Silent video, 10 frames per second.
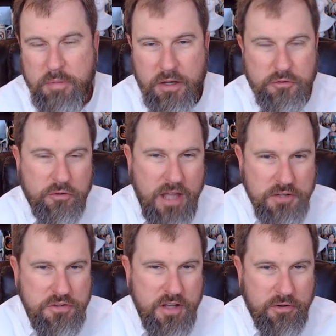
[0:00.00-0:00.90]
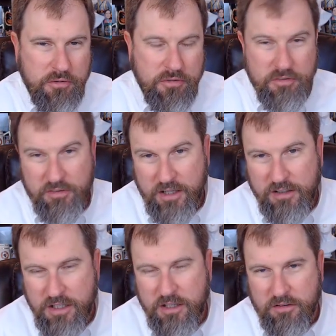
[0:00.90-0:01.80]
Because there's agitators,
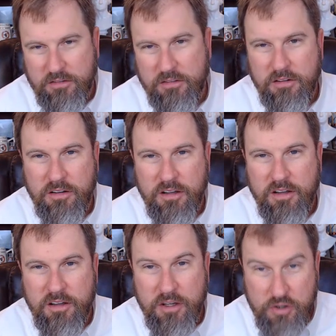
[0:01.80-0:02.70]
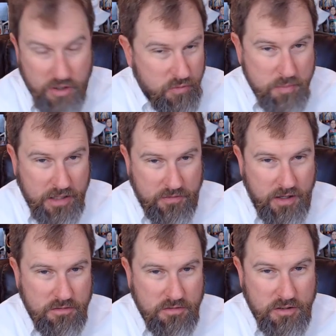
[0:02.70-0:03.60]
like Lincoln. It could have
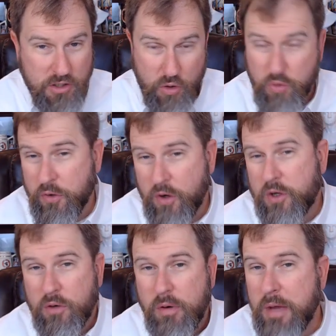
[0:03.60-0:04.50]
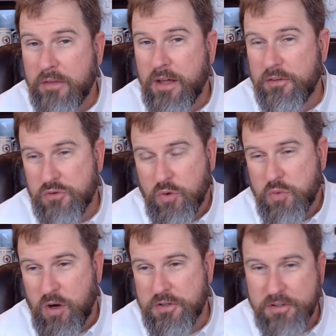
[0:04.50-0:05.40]
remained that. You know who thought it could remain that?
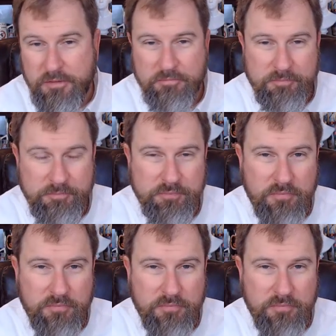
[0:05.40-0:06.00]
George Washington.